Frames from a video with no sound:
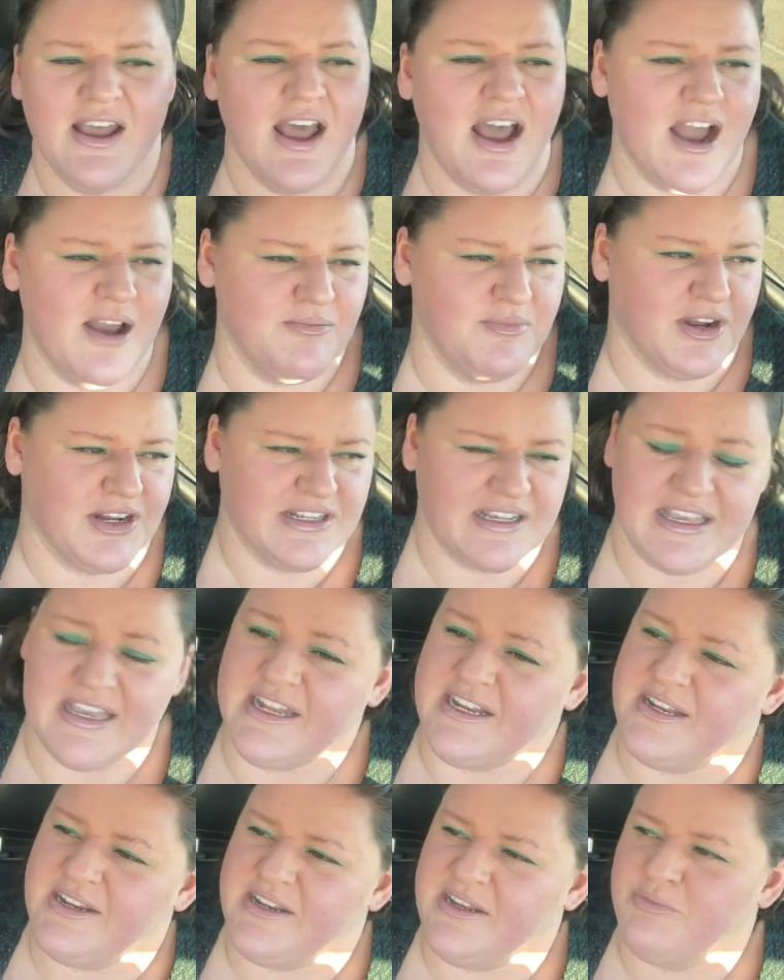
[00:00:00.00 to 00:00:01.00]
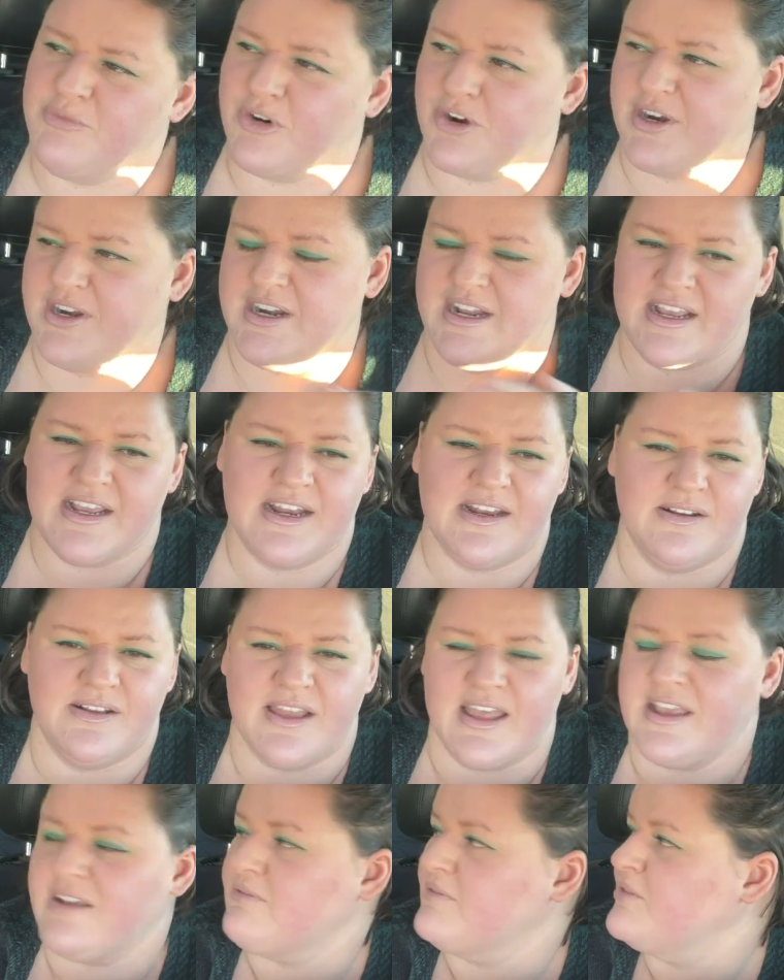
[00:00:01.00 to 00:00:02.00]
I'm not a kid anymore and I can
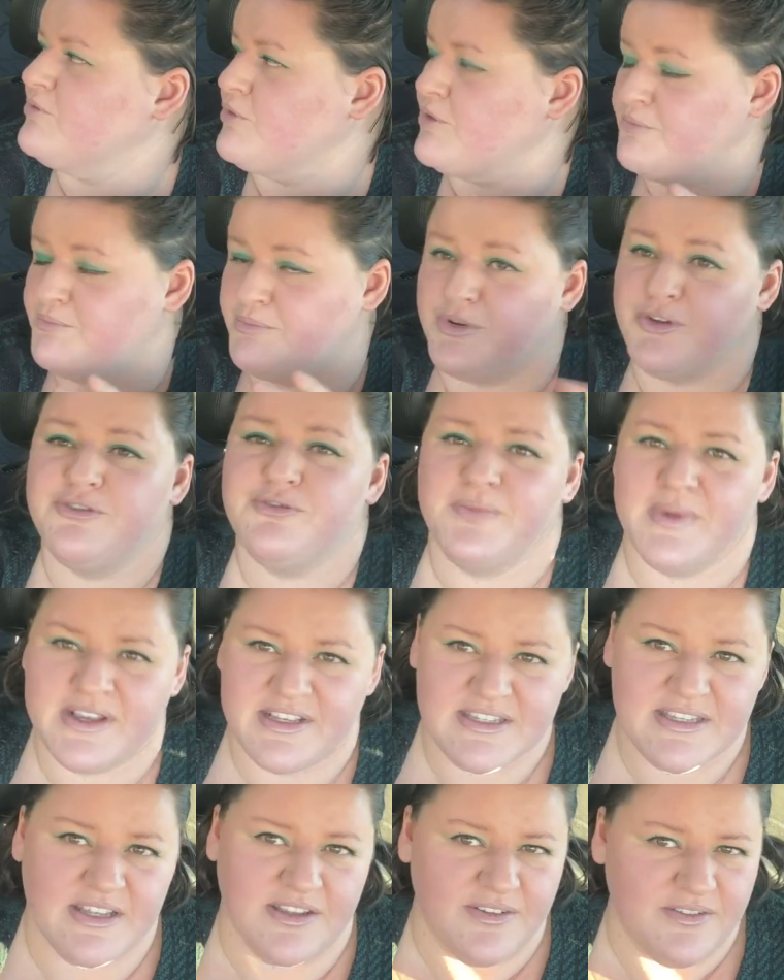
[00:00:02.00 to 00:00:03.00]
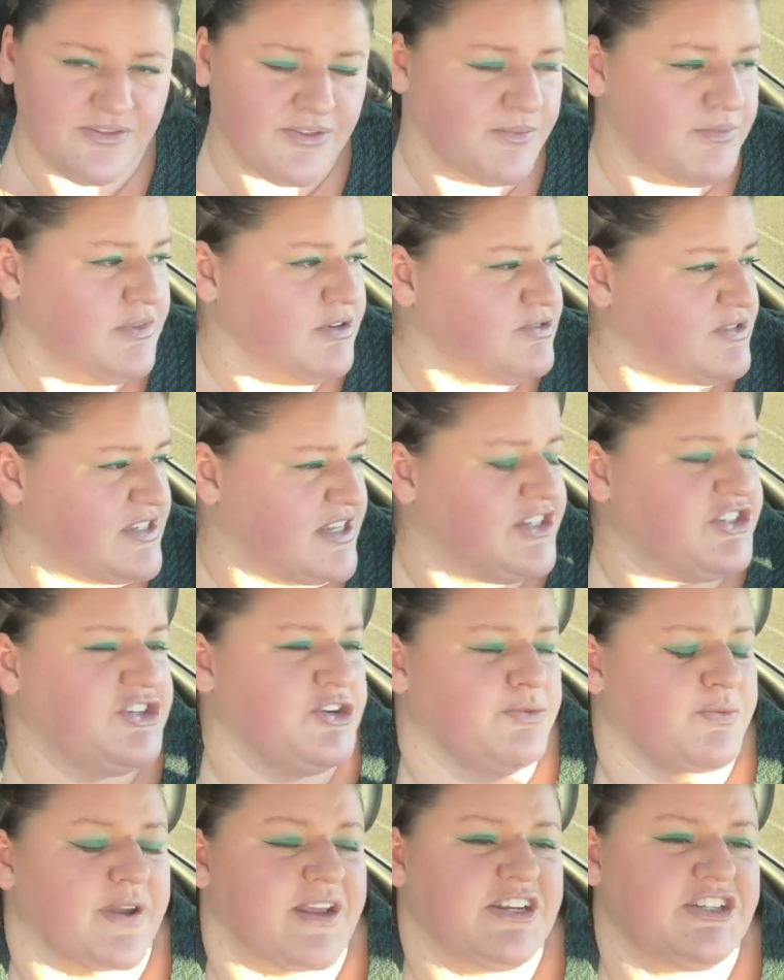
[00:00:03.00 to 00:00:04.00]
like remove myself from those
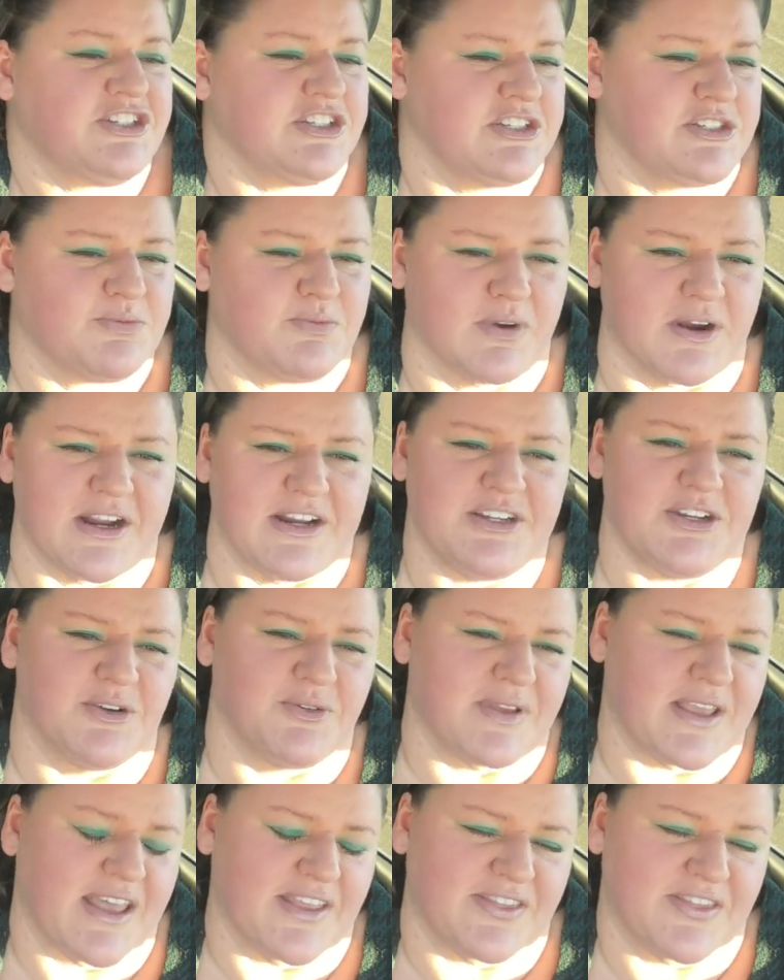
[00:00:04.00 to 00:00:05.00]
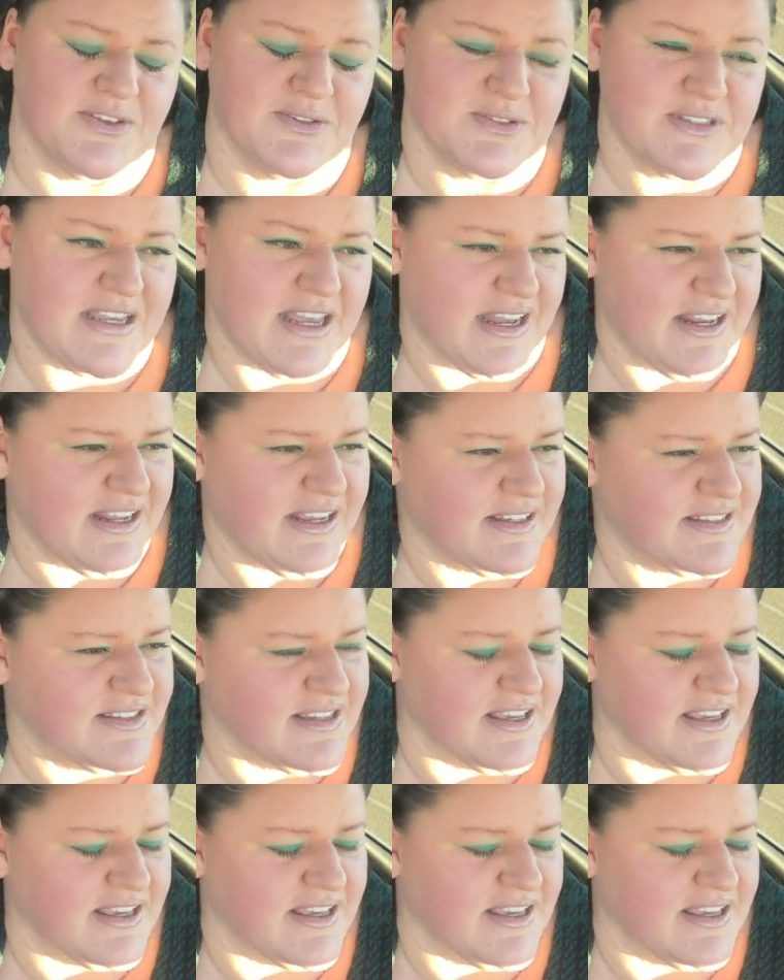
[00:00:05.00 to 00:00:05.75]
situations where I don't get those headaches.